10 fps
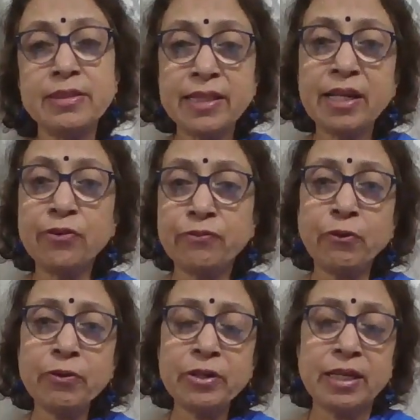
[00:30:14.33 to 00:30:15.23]

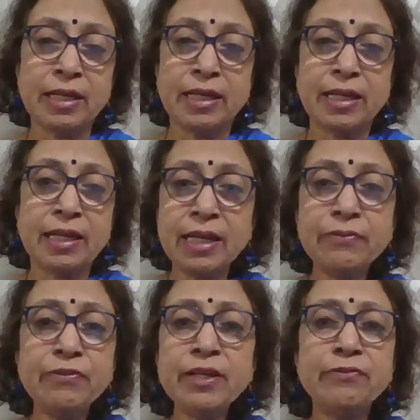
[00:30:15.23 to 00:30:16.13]
Therefore,
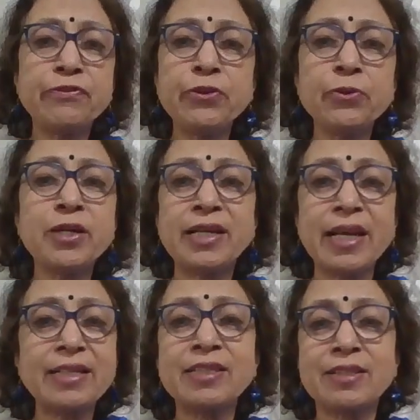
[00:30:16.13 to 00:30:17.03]
even if you
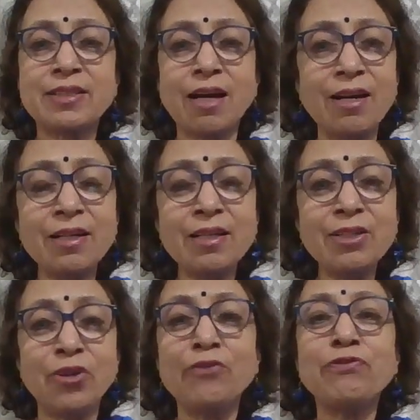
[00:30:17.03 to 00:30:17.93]
get
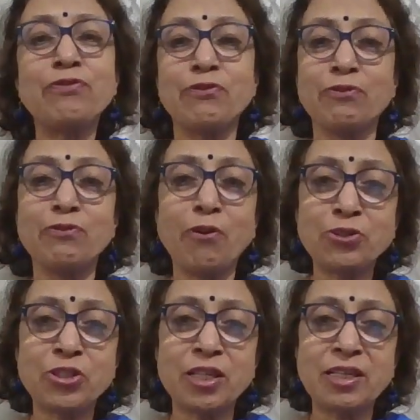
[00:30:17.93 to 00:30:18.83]
tired of
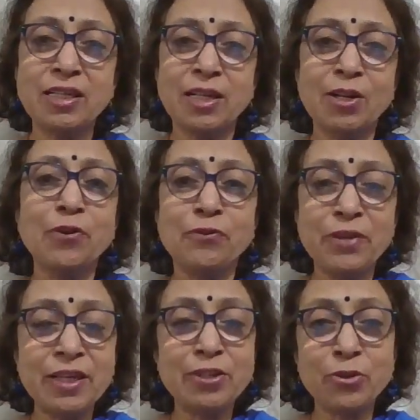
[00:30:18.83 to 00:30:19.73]
watching
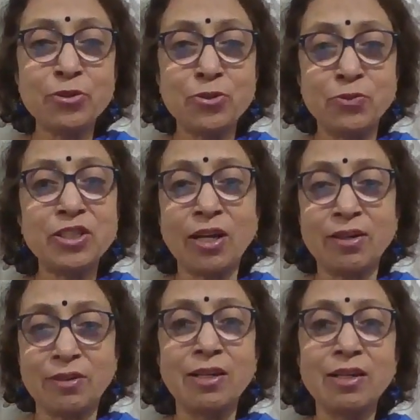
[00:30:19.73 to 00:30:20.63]
videos which
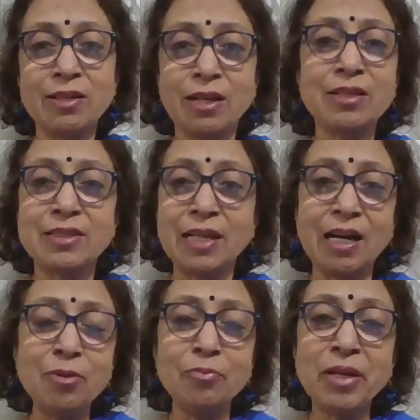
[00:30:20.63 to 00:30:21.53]
are a little
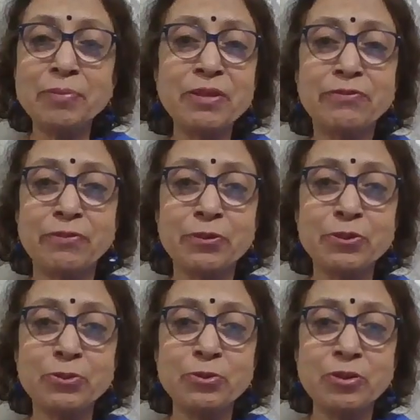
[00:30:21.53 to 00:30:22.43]
dull, maybe for
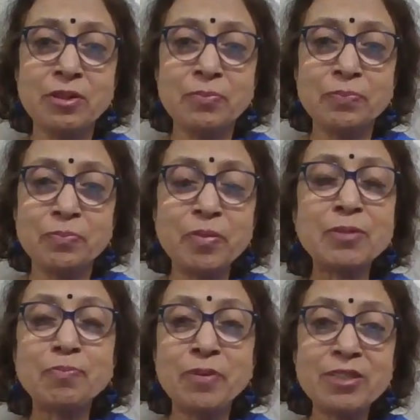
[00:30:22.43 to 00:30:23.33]
you, but
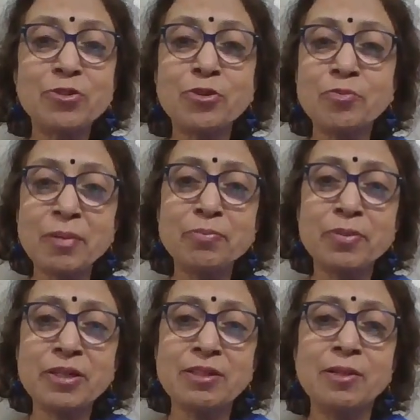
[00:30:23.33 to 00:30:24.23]
please
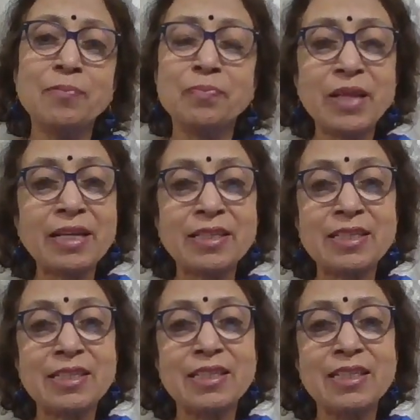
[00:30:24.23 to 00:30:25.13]
remember
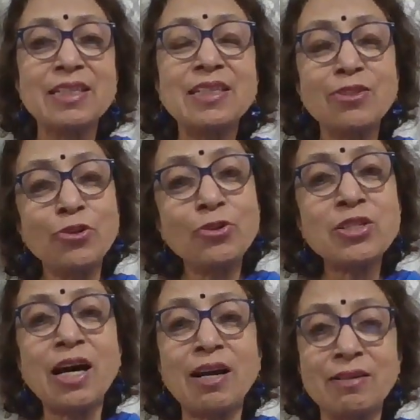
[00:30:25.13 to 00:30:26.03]
that
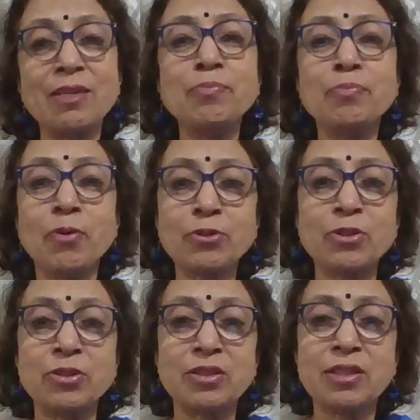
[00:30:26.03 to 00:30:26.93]
those are
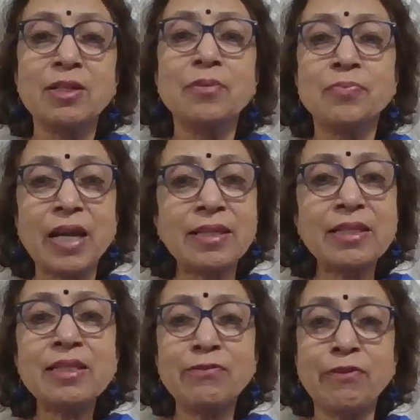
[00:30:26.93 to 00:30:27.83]
important. That
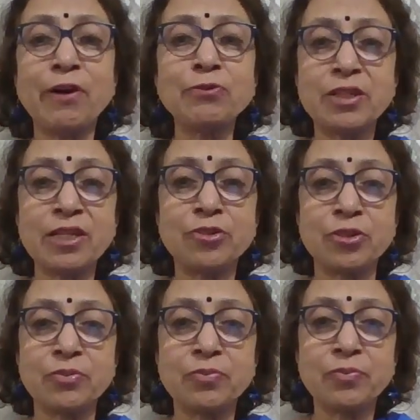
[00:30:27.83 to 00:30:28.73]
is the
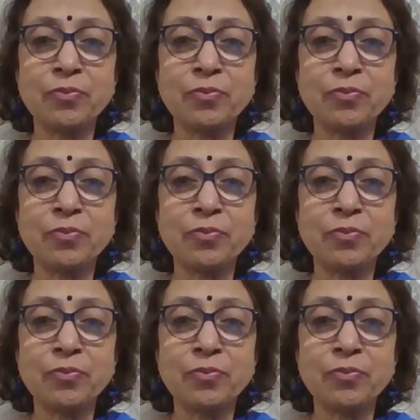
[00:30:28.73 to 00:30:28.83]
foundation.